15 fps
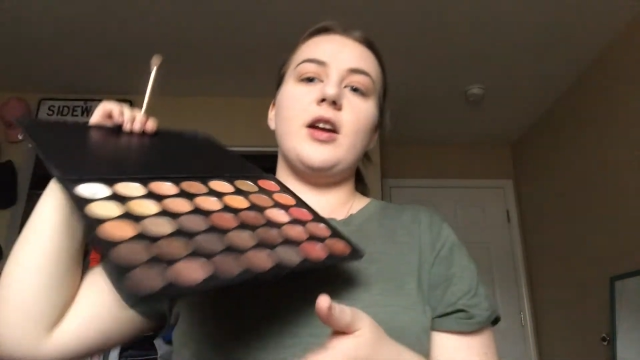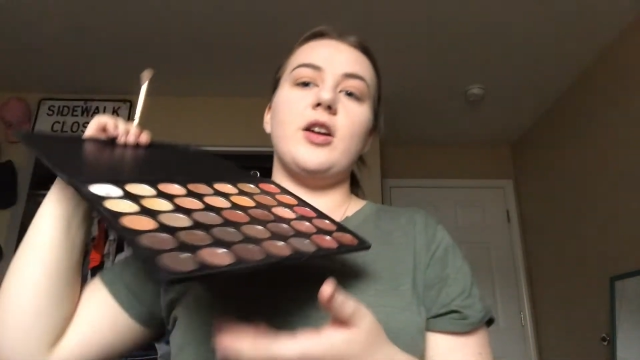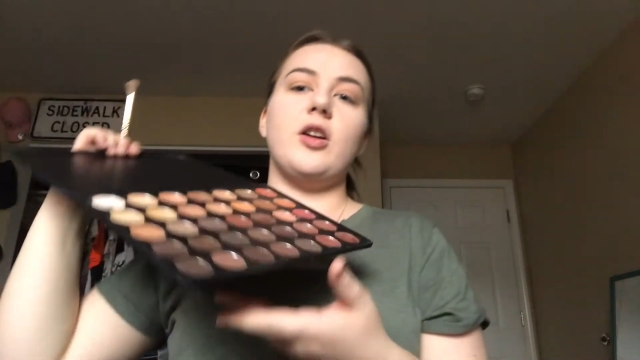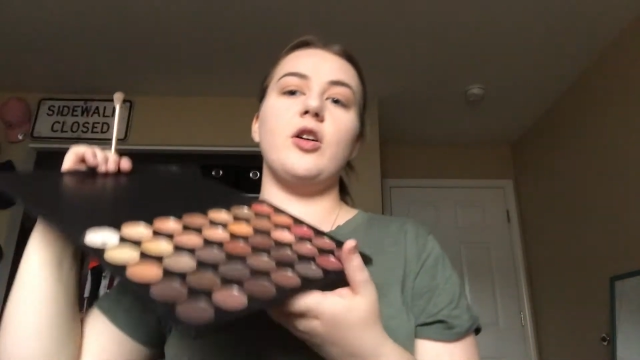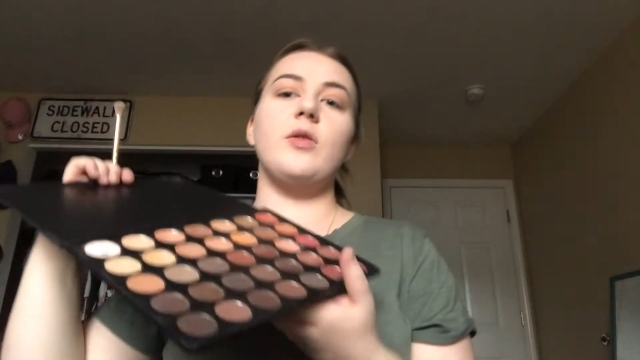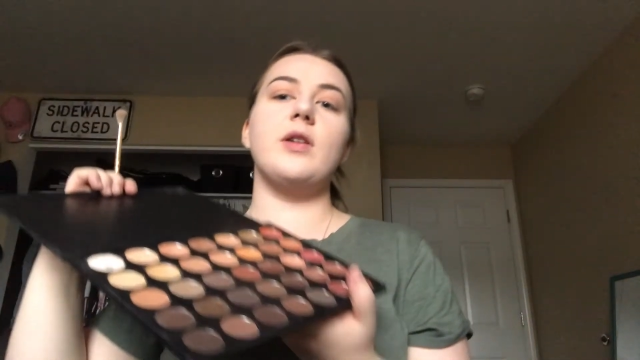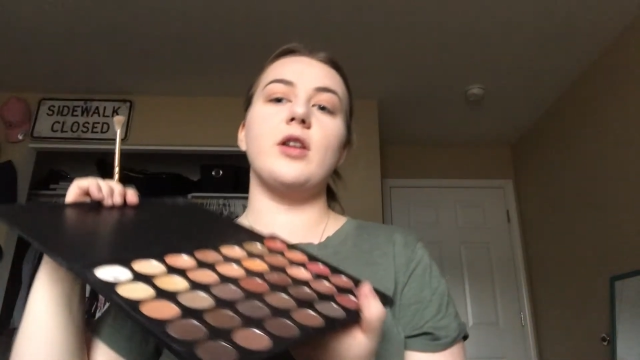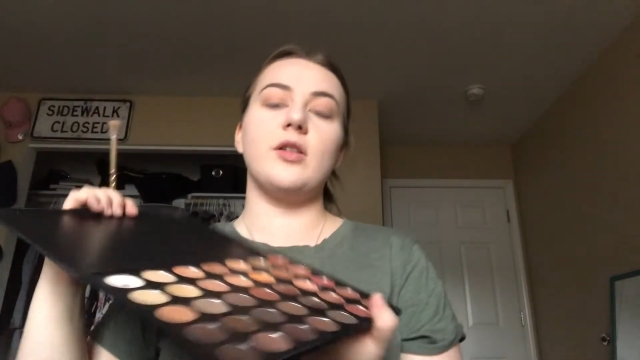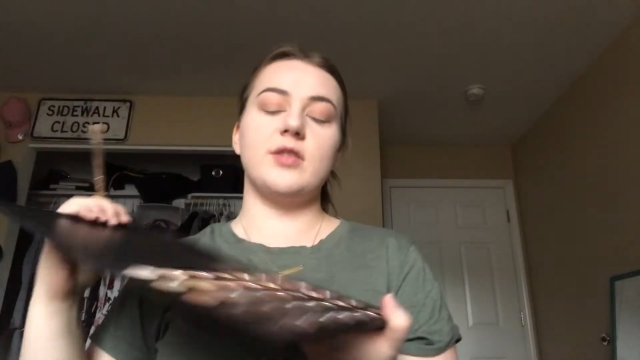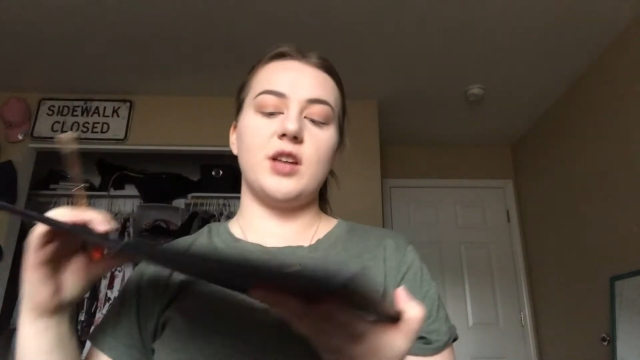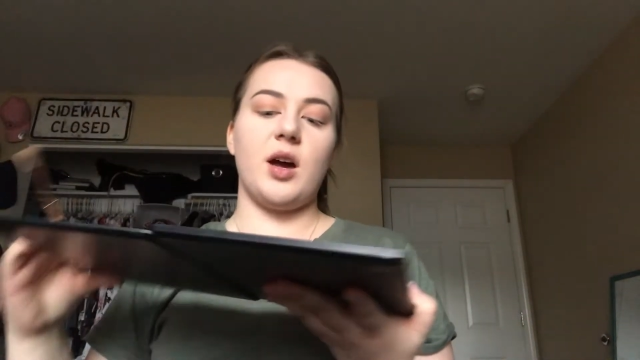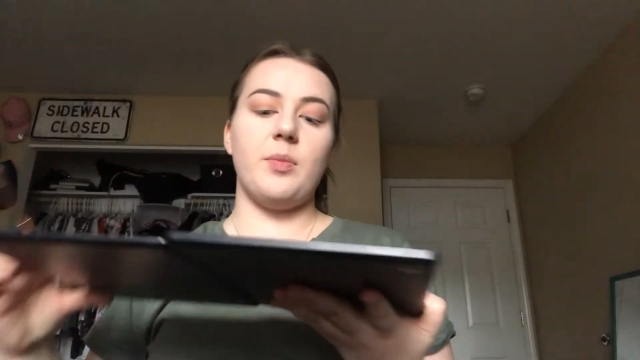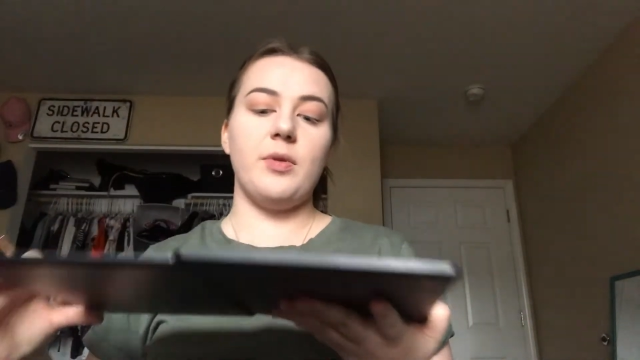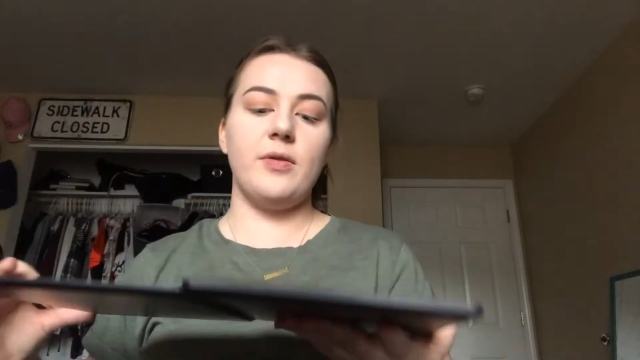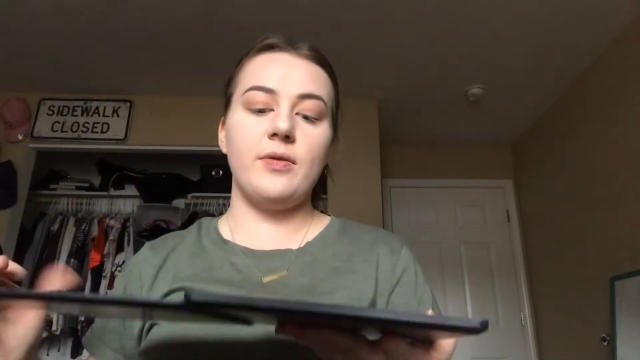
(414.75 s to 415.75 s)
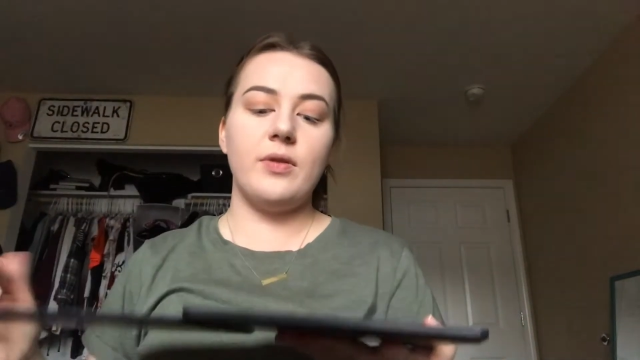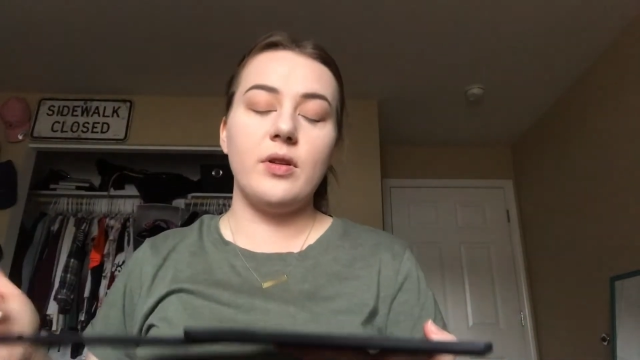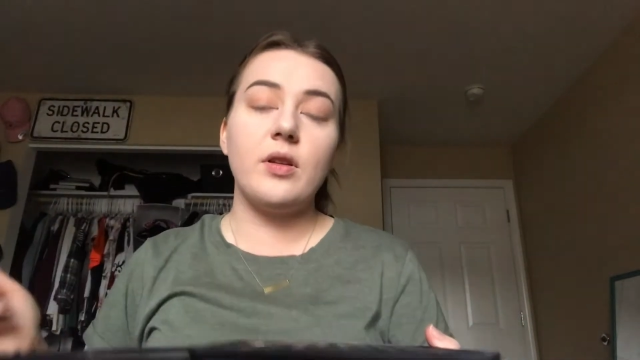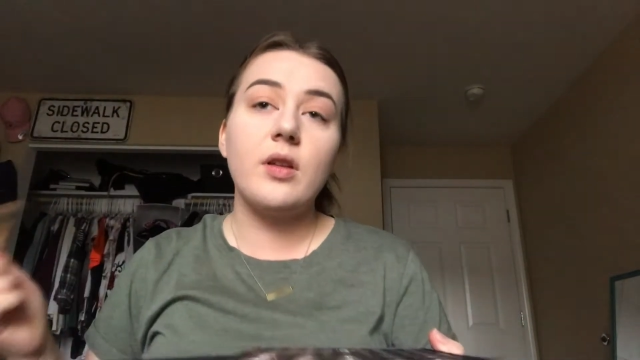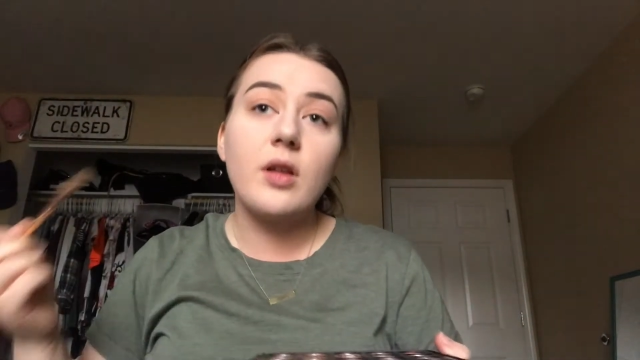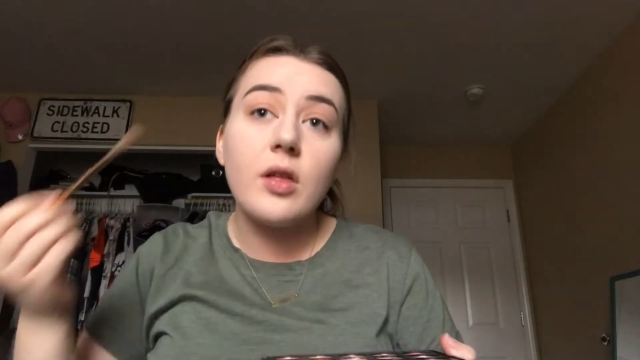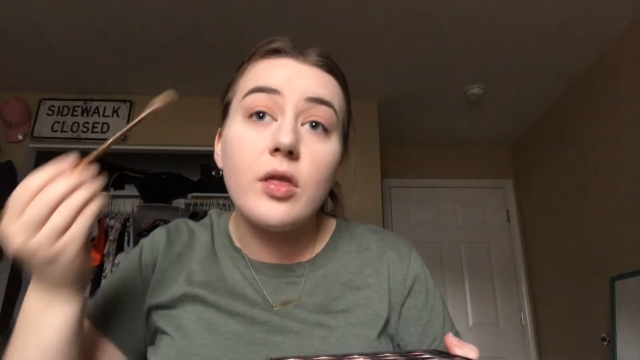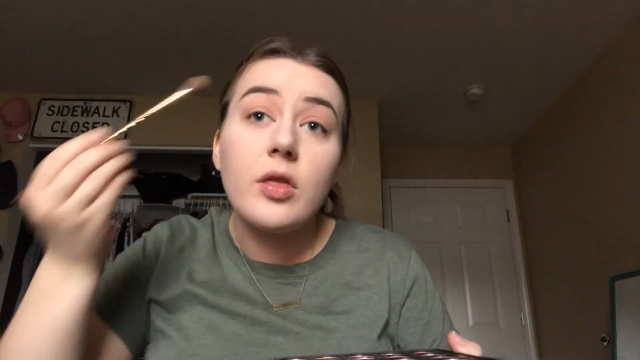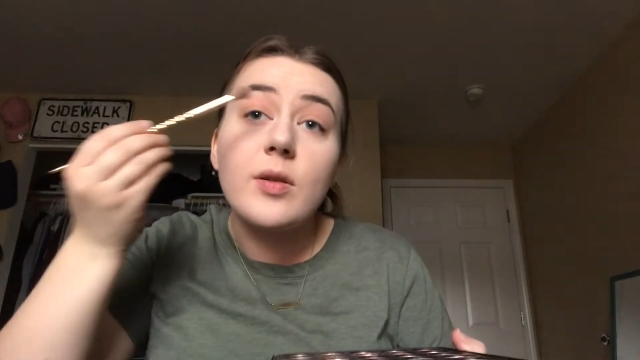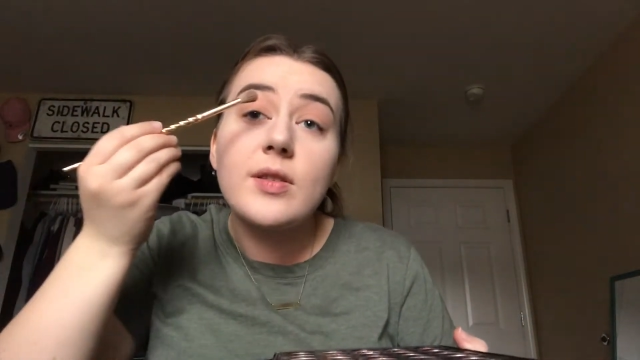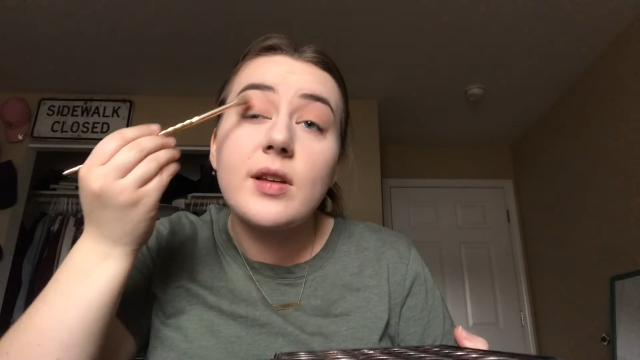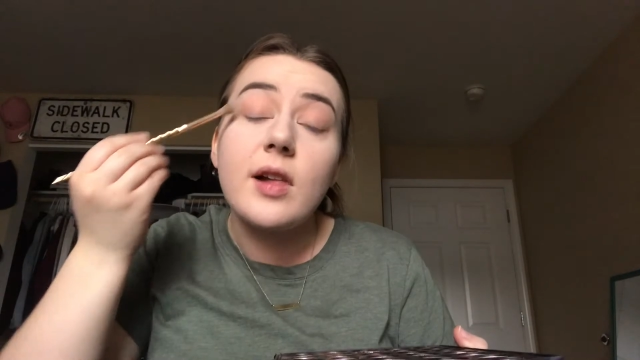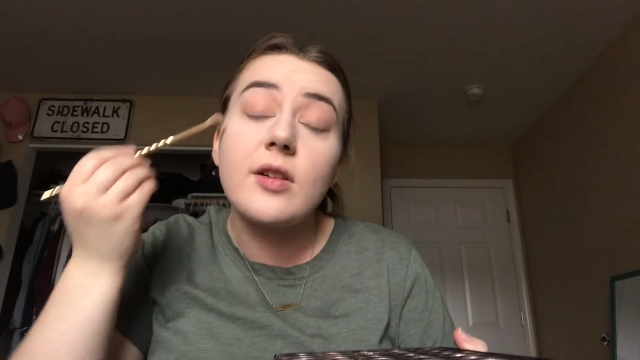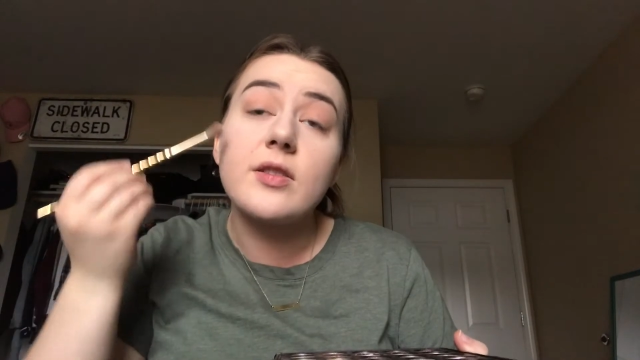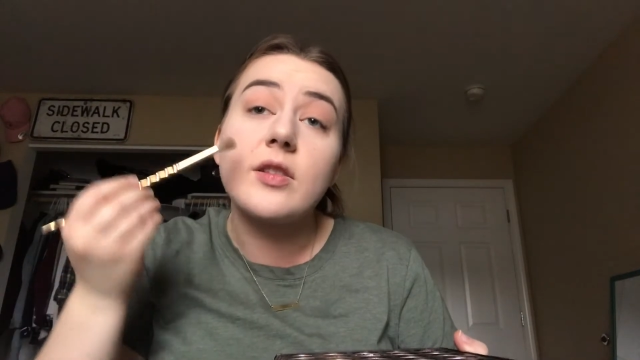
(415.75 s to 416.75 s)
and go in on top of
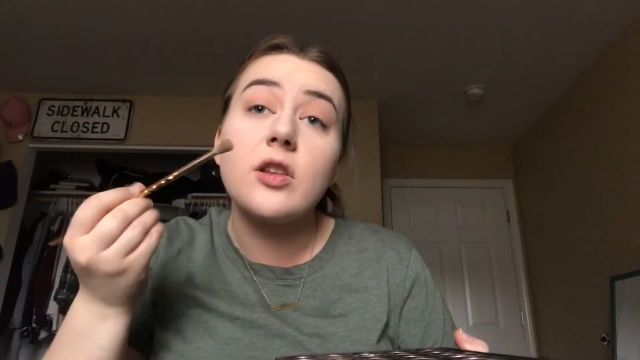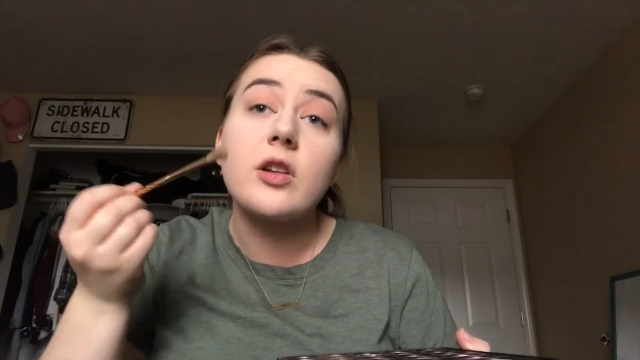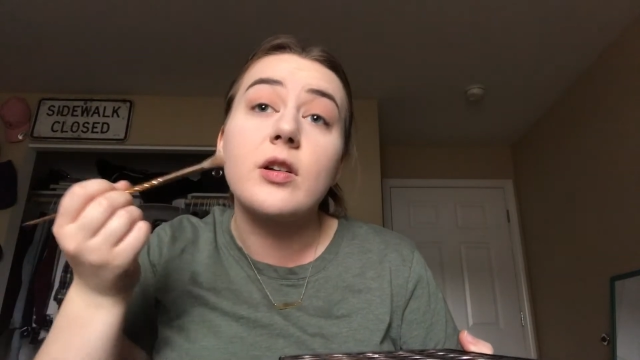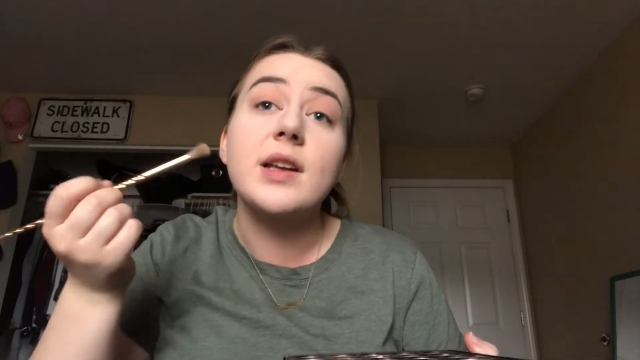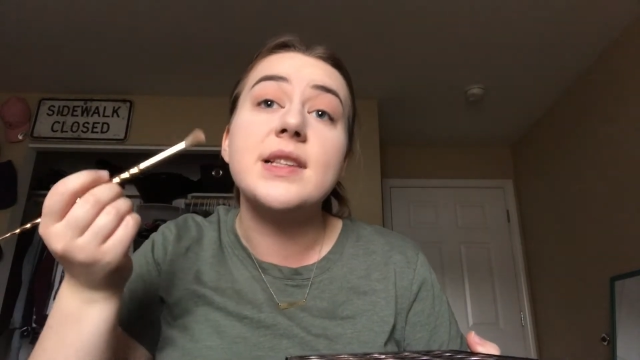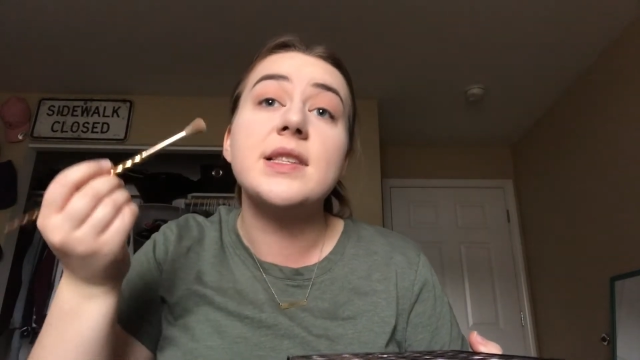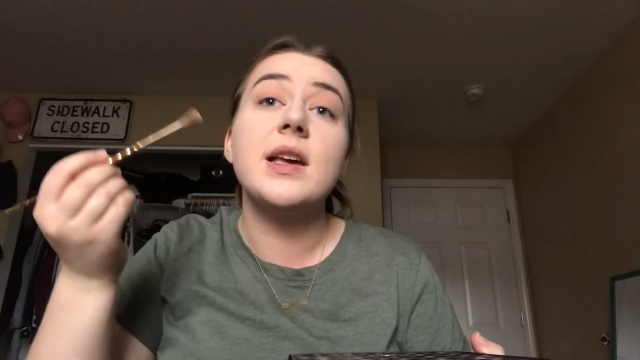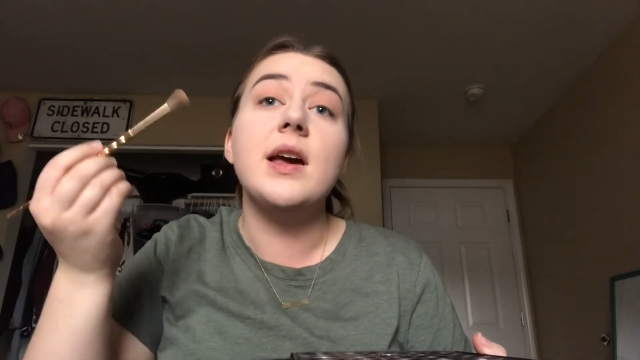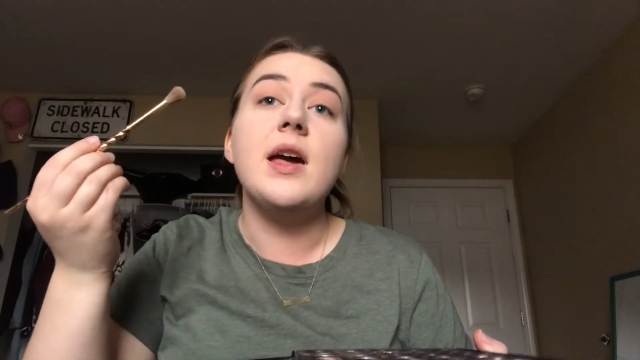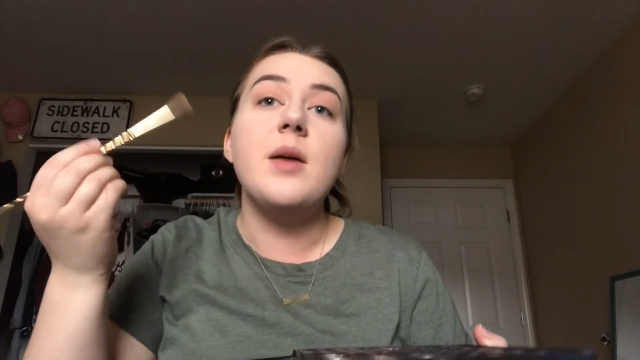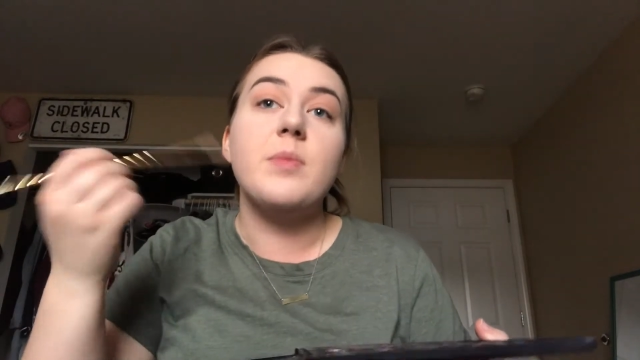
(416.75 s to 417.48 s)
those colors in the crease.